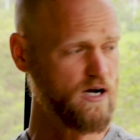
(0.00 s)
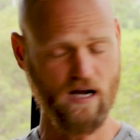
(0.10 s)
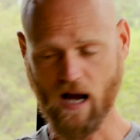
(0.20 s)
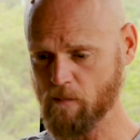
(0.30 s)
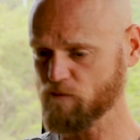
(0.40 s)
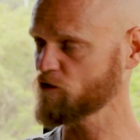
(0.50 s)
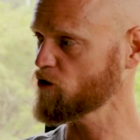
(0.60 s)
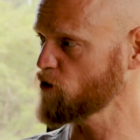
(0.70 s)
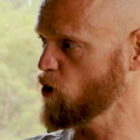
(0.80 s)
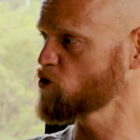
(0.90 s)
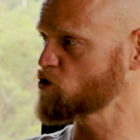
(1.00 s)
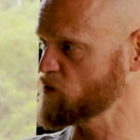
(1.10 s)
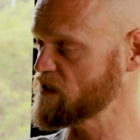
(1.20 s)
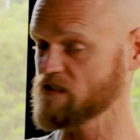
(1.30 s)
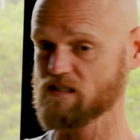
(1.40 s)
come for those
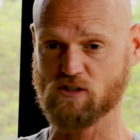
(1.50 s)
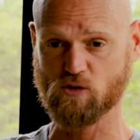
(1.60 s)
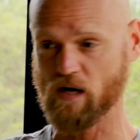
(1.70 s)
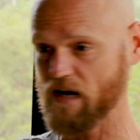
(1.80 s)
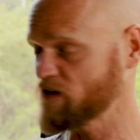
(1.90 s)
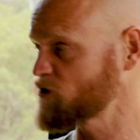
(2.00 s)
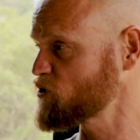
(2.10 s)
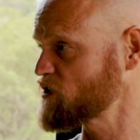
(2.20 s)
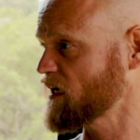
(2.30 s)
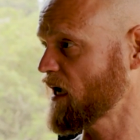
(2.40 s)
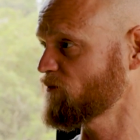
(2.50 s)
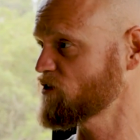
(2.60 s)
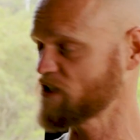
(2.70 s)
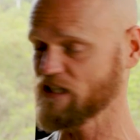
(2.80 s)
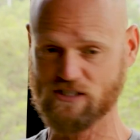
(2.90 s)
reasons because you want to have interesting
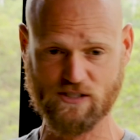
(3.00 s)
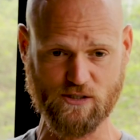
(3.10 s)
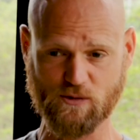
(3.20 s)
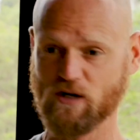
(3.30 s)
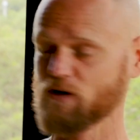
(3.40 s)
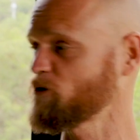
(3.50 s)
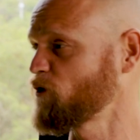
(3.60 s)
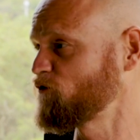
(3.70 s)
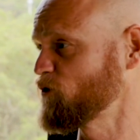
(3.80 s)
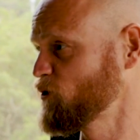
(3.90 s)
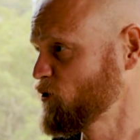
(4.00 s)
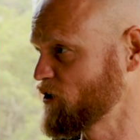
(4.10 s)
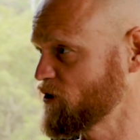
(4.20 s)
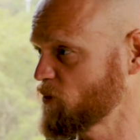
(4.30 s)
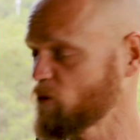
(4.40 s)
conversations, and you want to grow food
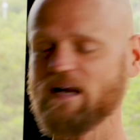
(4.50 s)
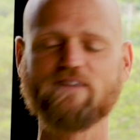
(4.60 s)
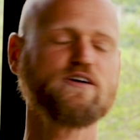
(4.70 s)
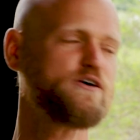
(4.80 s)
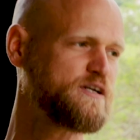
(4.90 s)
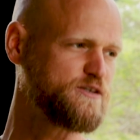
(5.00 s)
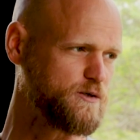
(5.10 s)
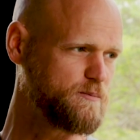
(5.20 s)
and whatever you're into.